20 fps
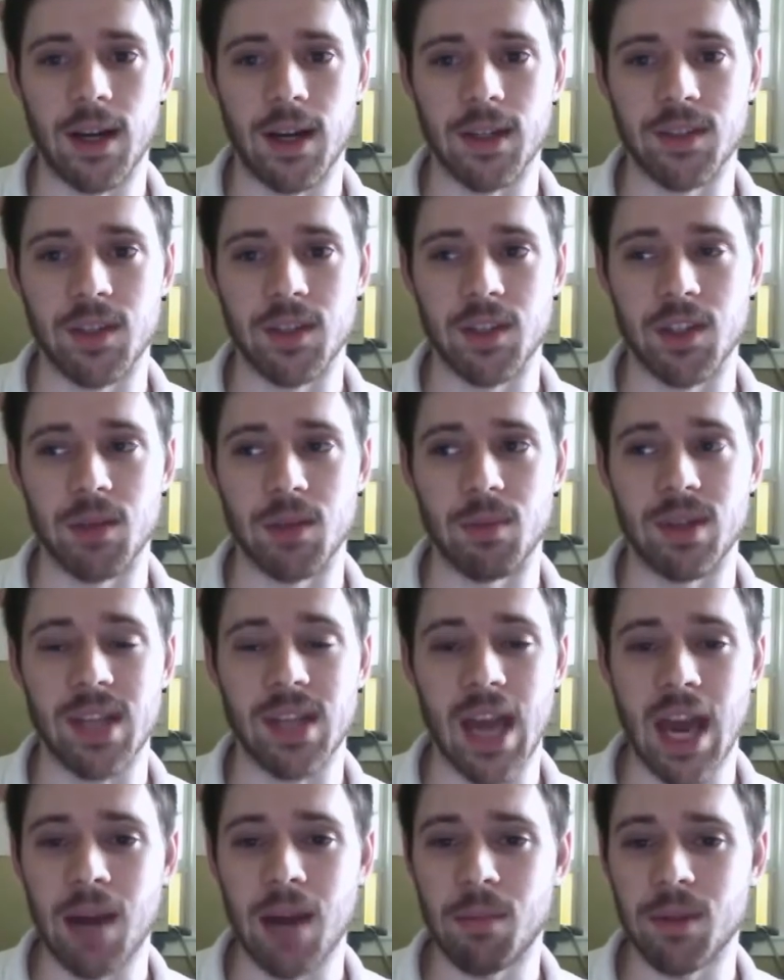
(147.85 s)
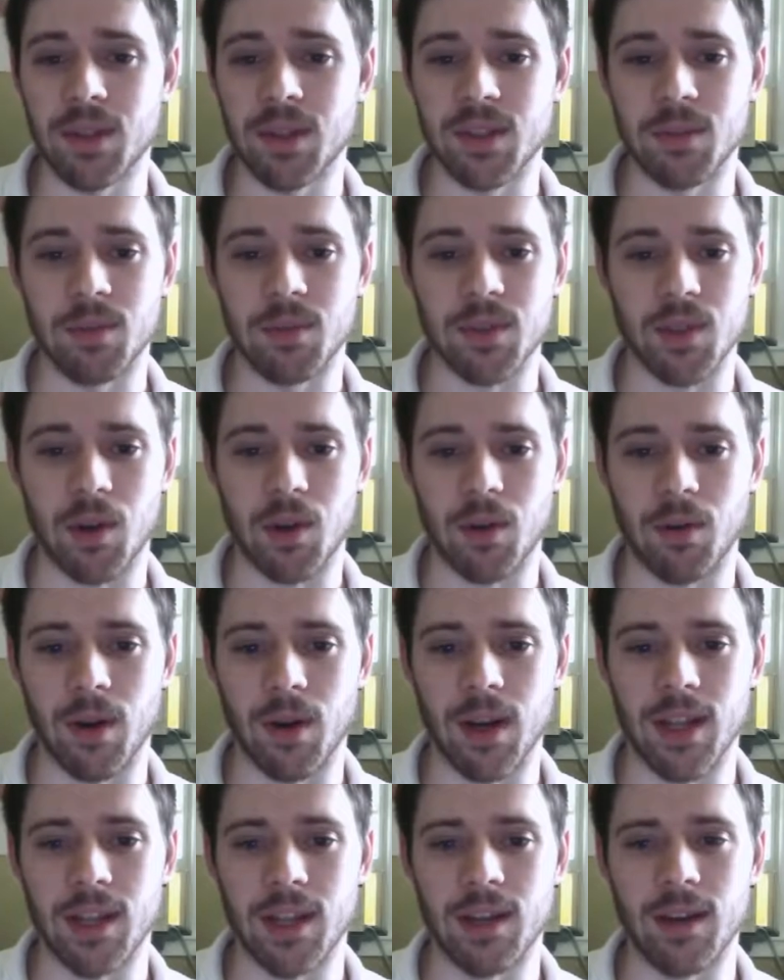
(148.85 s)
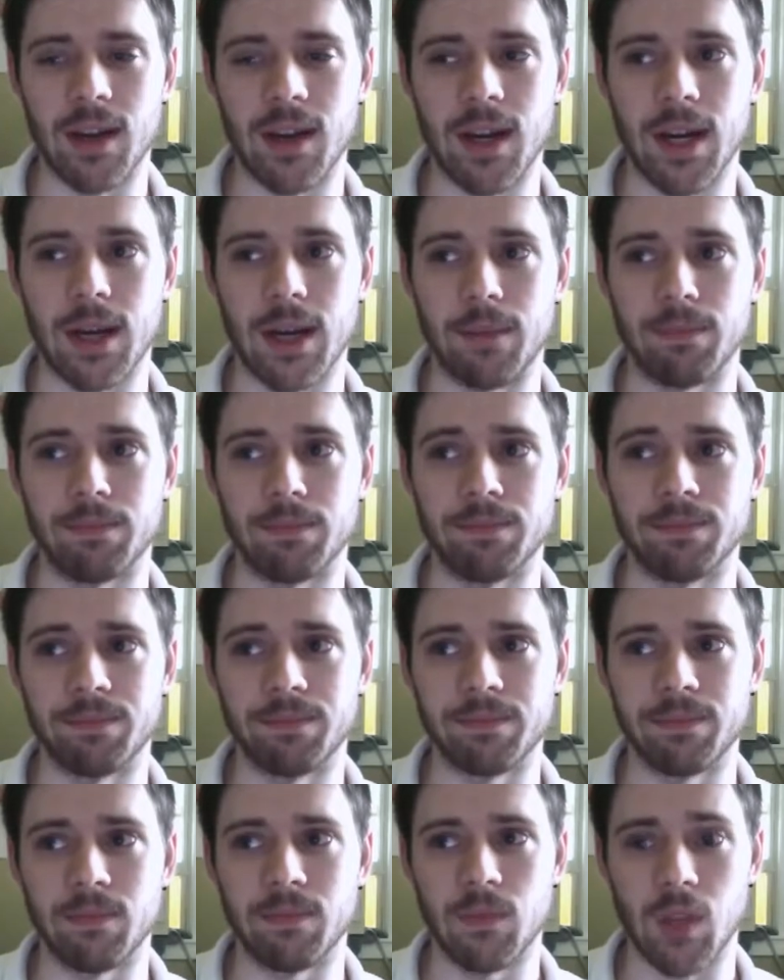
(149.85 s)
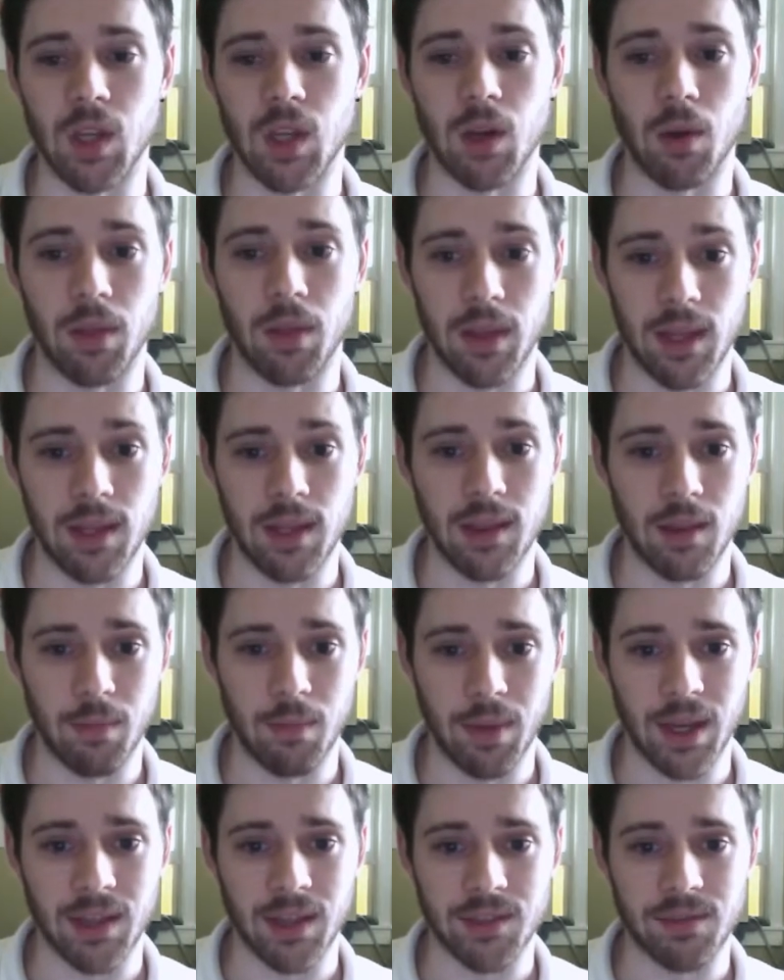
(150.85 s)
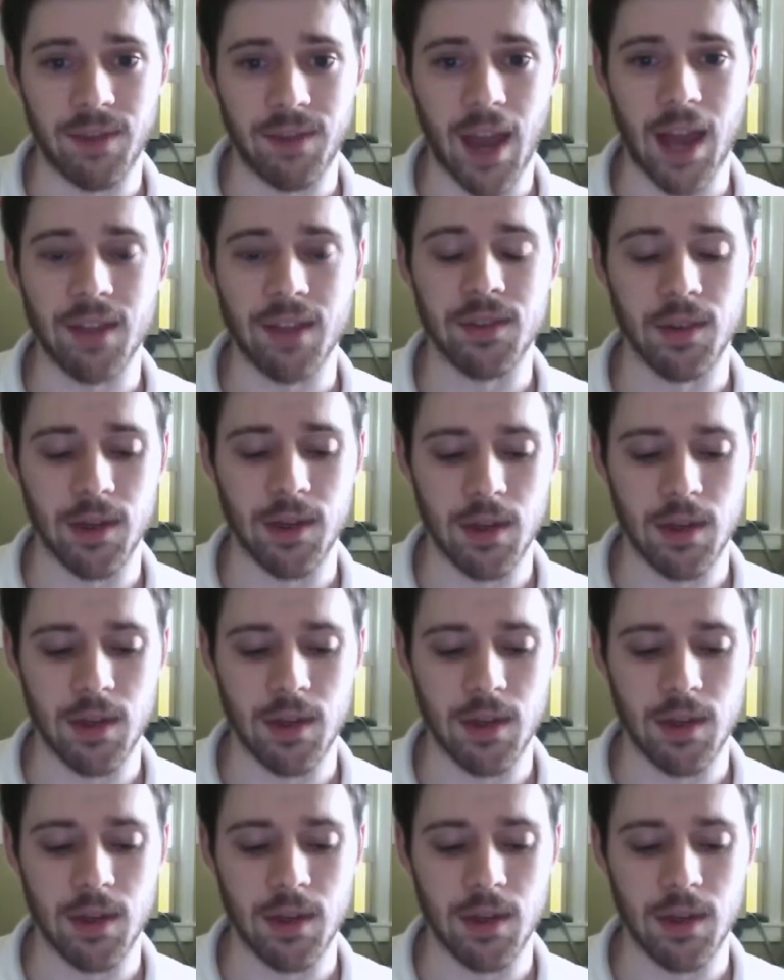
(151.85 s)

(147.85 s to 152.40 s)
since your metabolism is already, the biggest factor,